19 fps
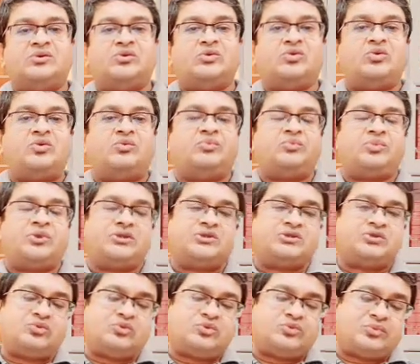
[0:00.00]
root
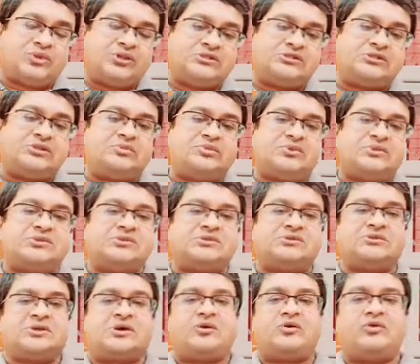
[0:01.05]

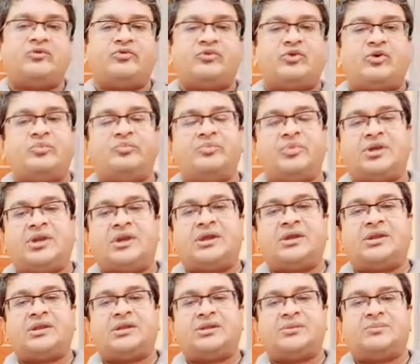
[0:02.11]
principles, our form
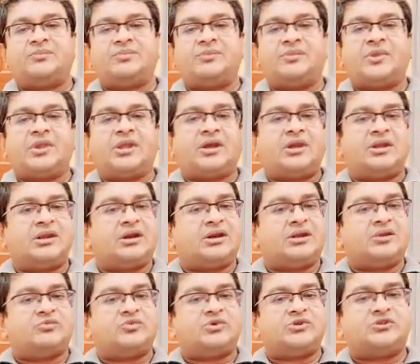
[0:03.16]
began, and art